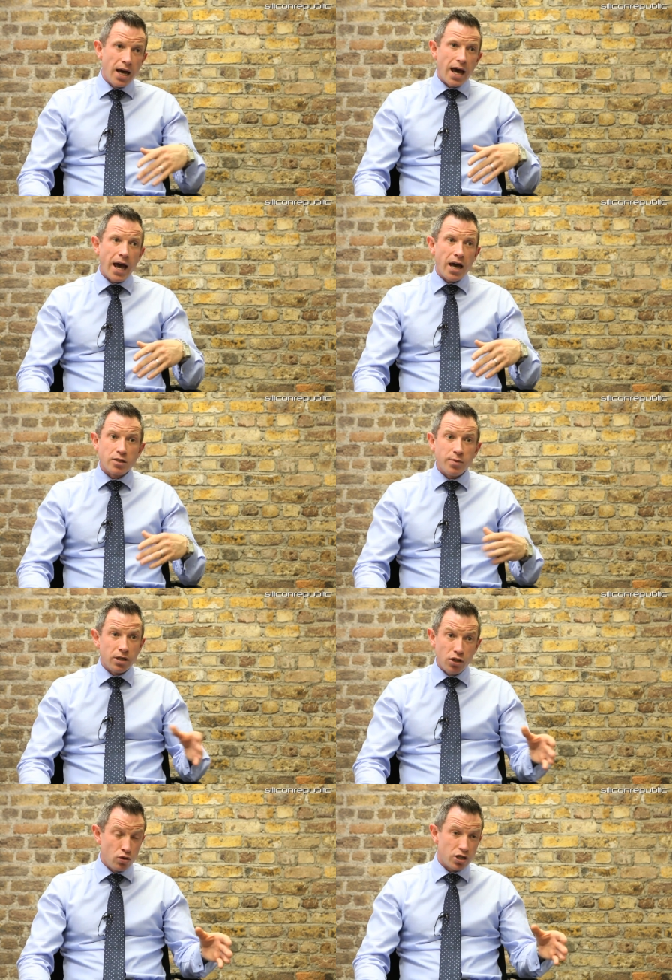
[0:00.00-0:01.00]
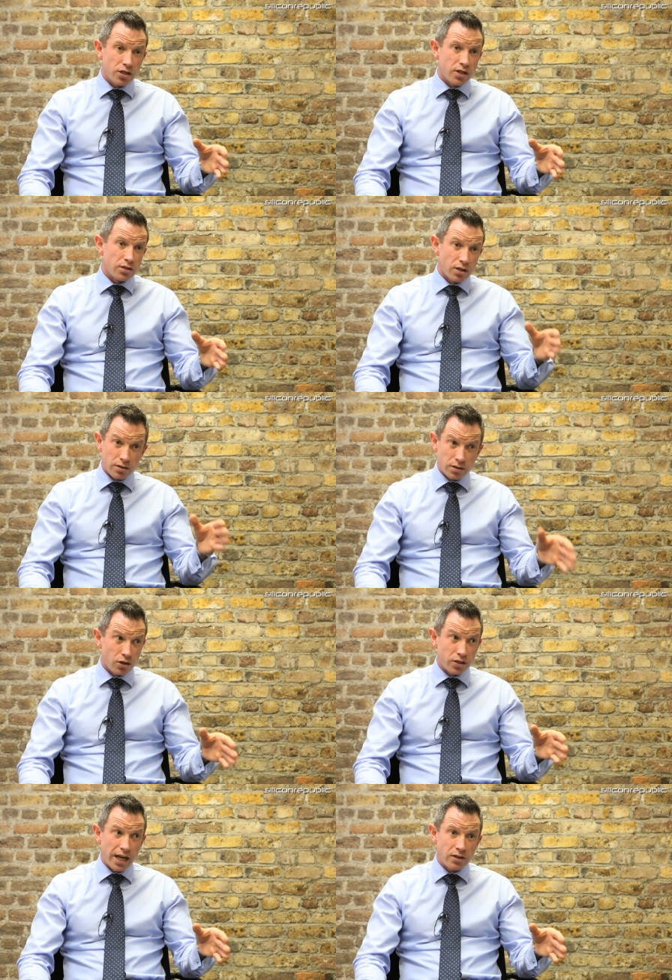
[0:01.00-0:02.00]
Uh, it's been hugely su
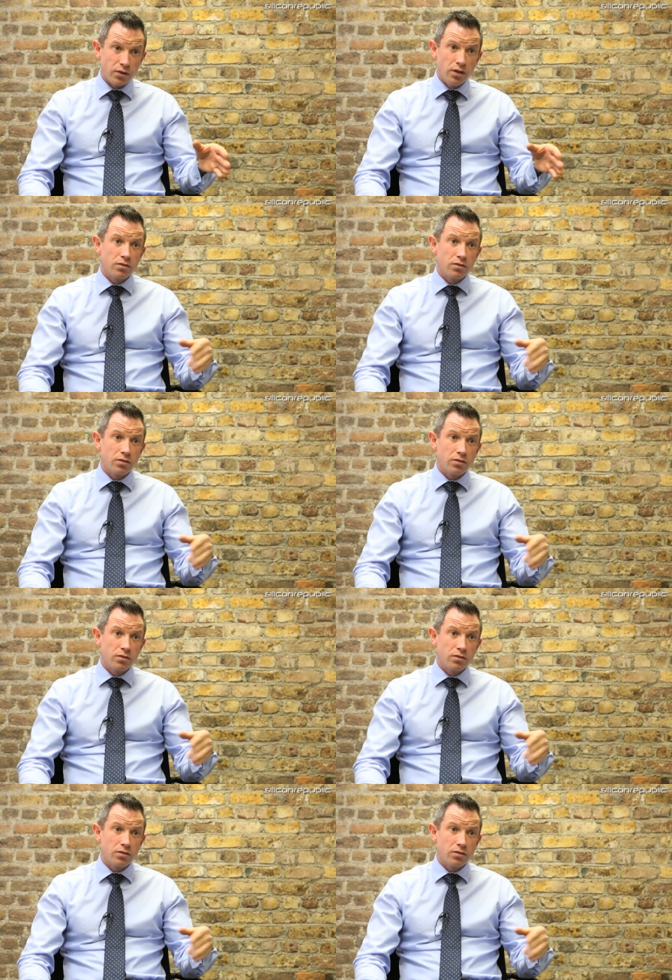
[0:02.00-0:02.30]
successful.